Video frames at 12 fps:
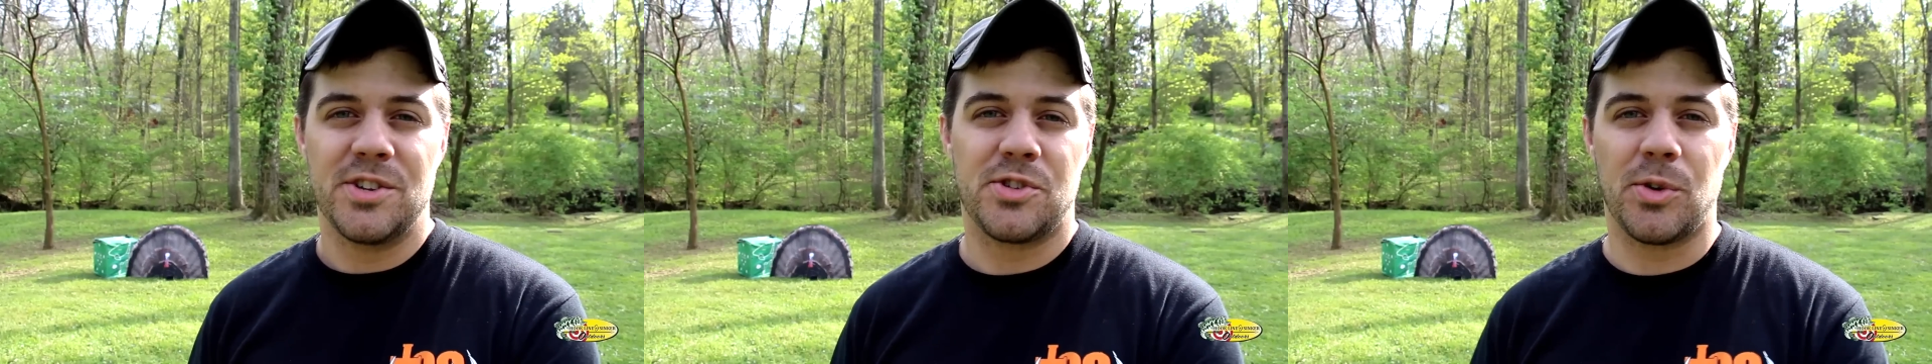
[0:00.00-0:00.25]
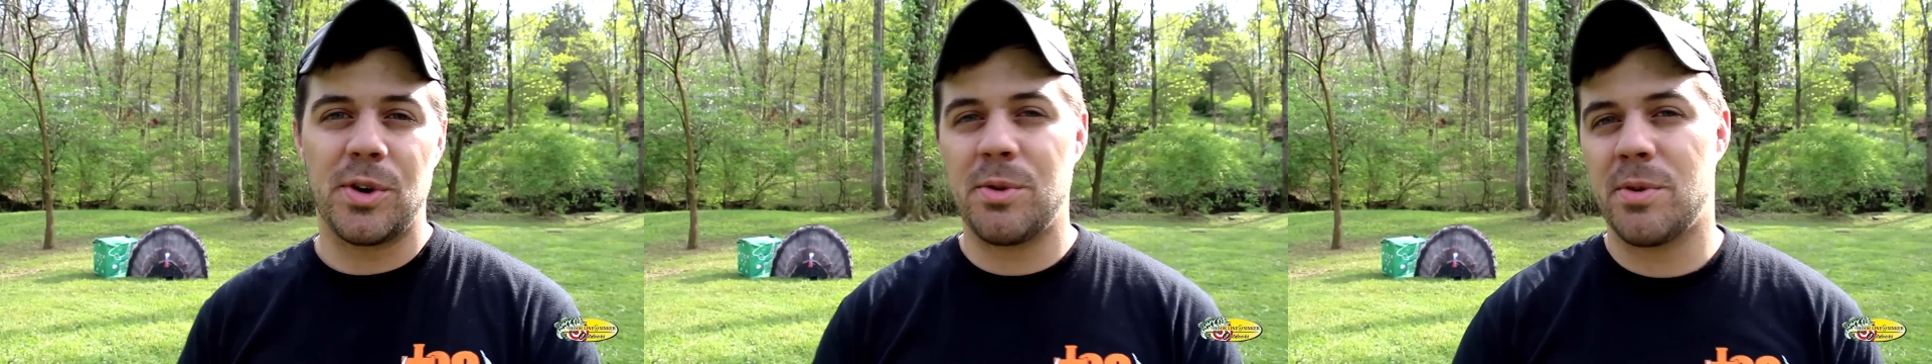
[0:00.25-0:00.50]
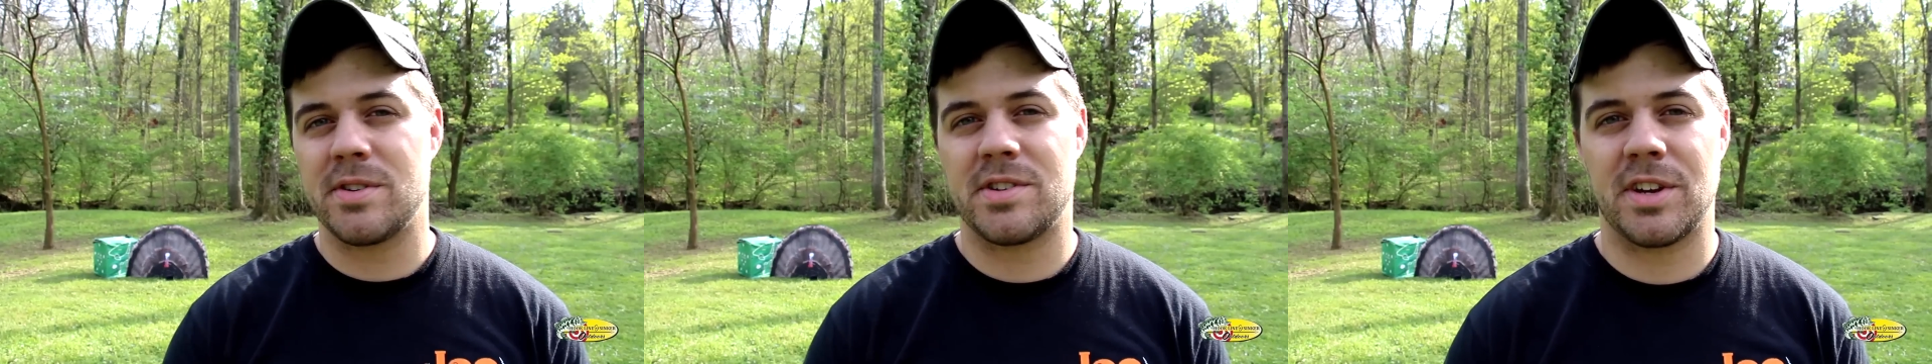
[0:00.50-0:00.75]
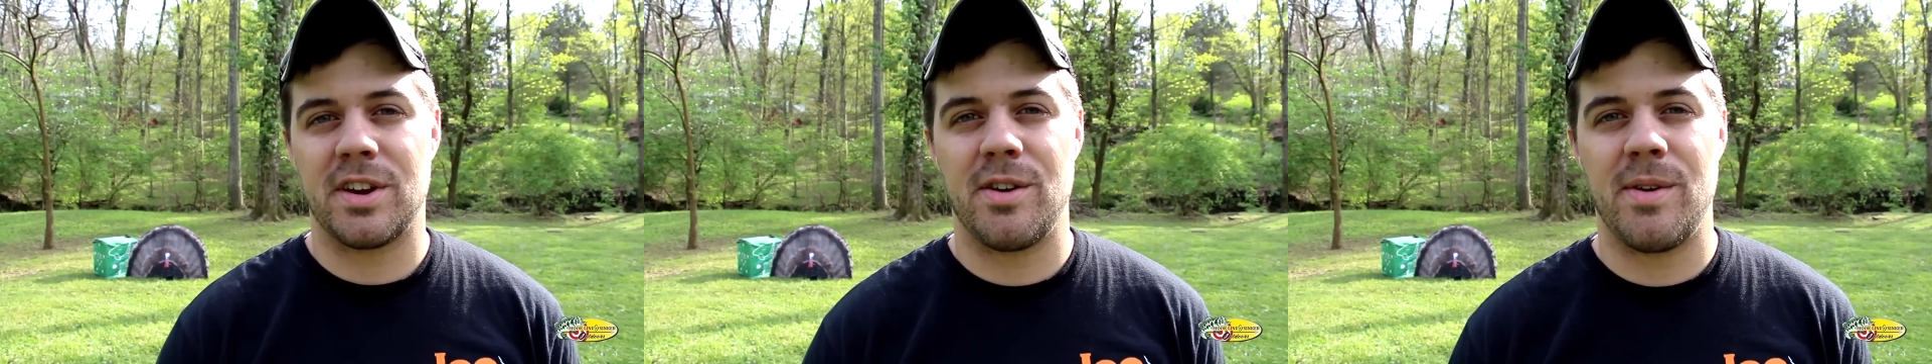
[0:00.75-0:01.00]
Shorty
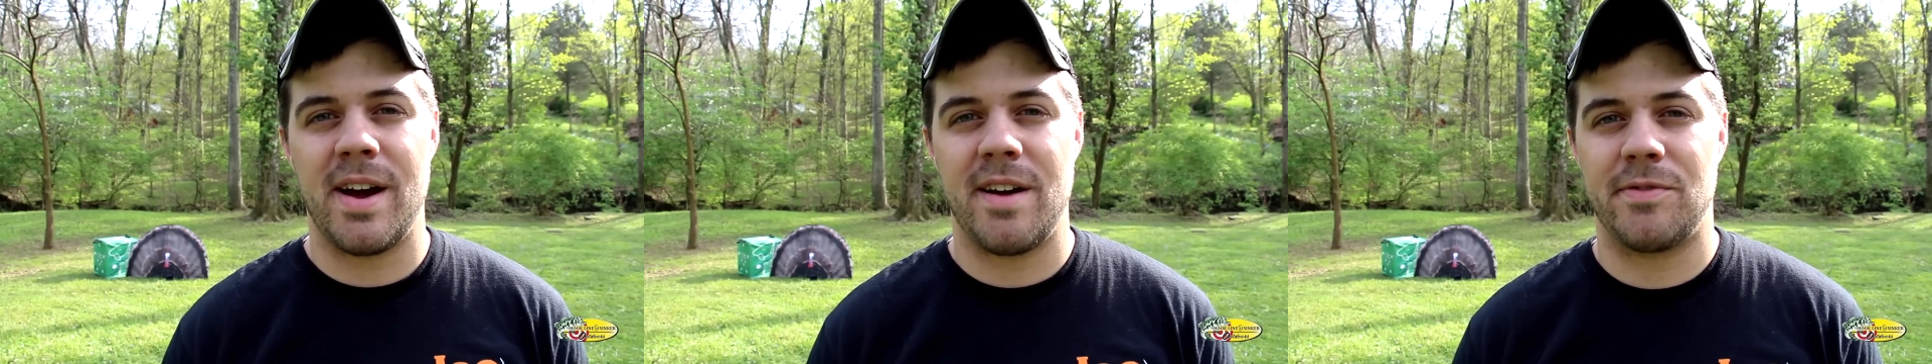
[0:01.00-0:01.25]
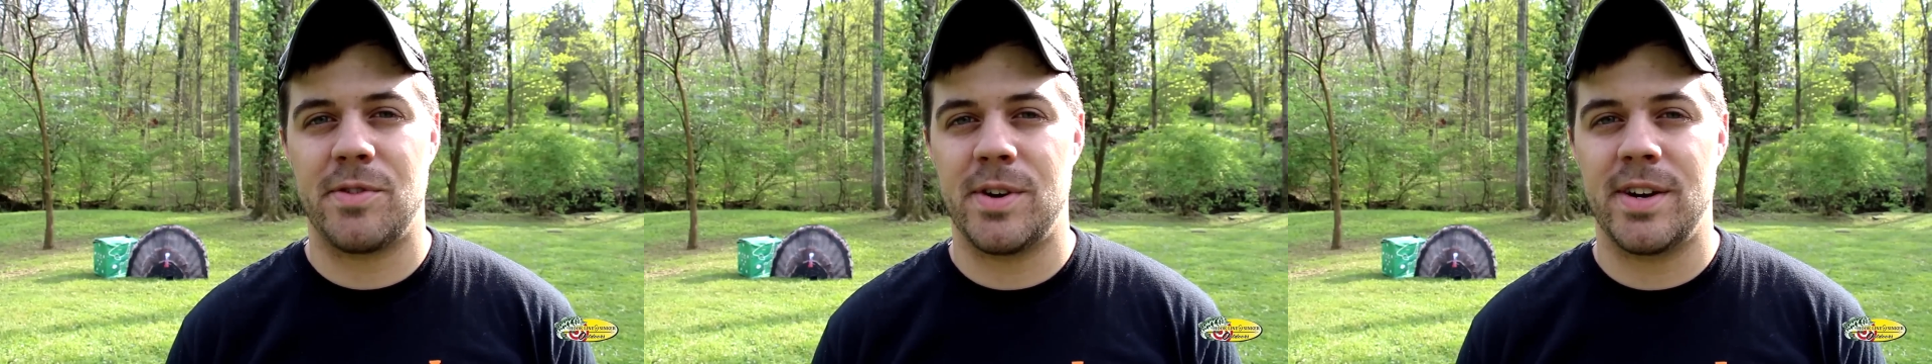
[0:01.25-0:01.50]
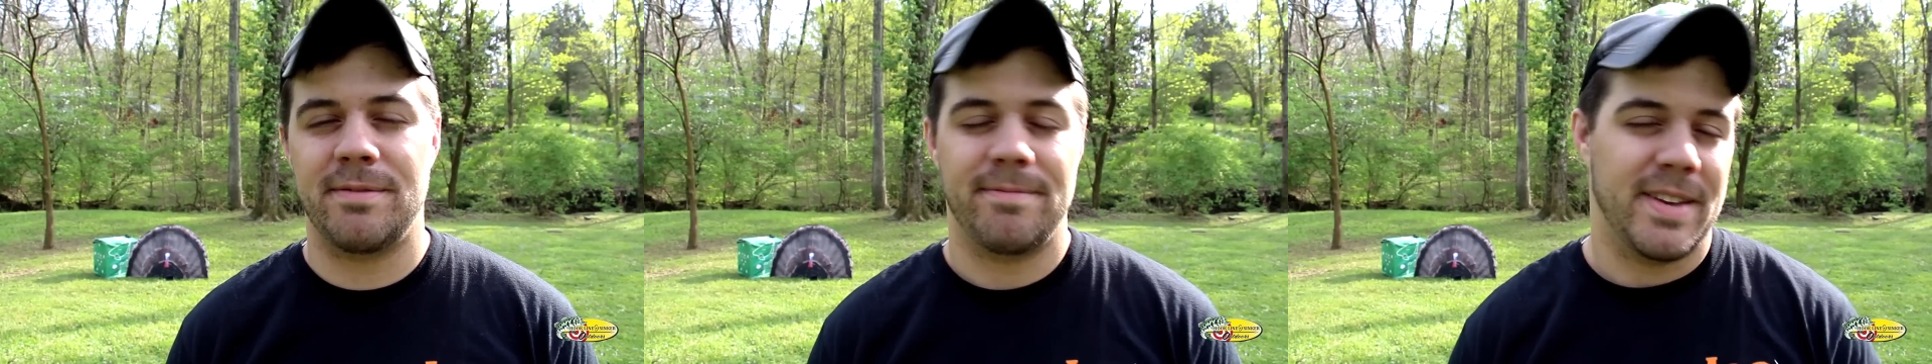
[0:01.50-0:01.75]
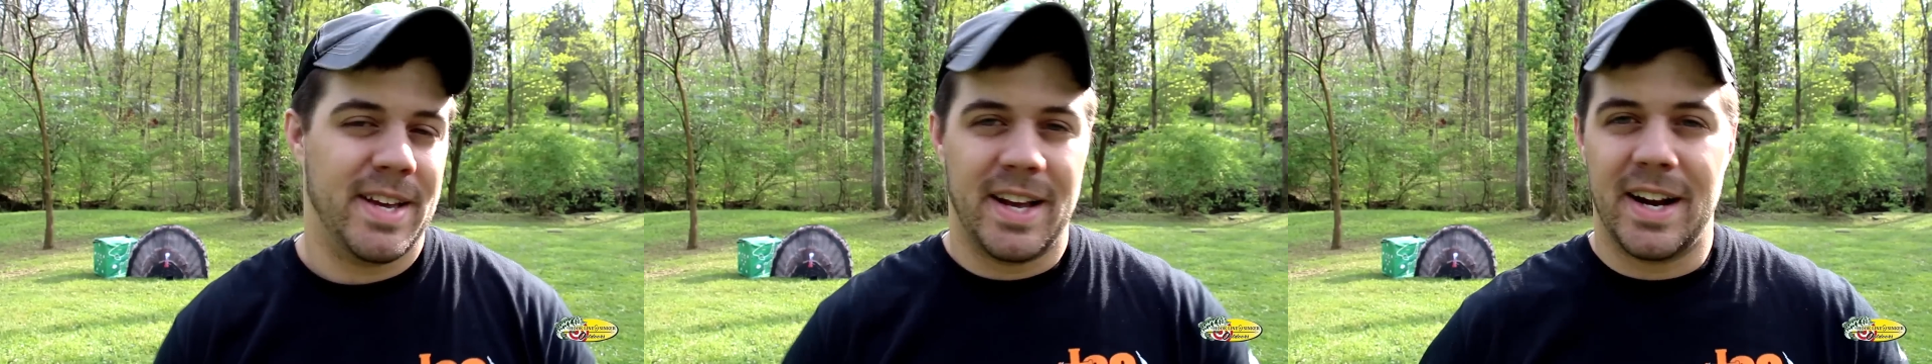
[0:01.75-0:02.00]
wants to go after it.
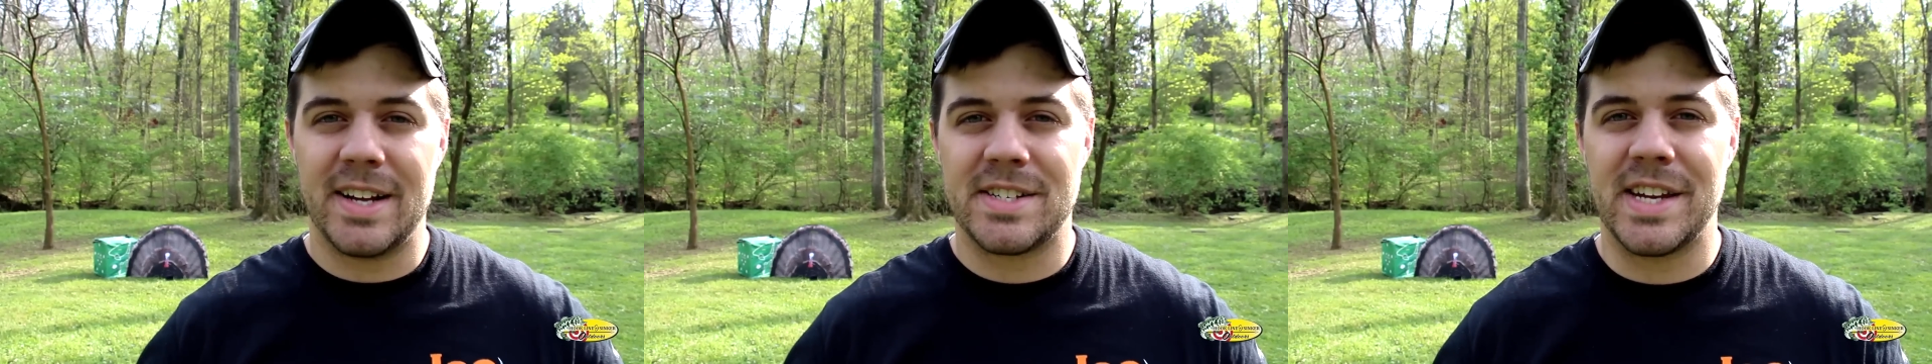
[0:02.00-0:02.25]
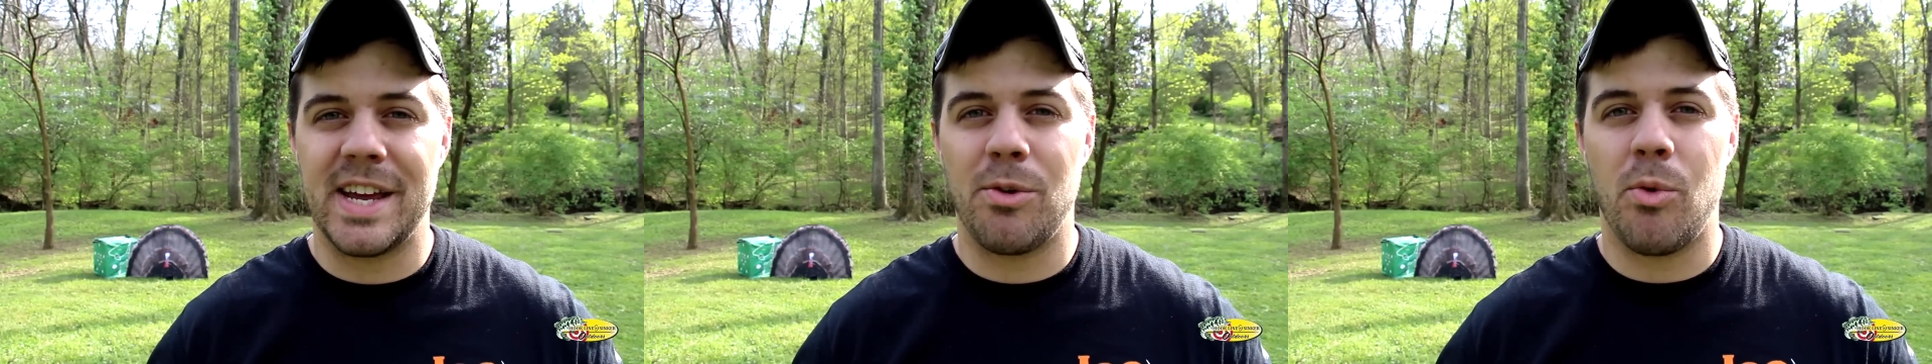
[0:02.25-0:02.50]
I say,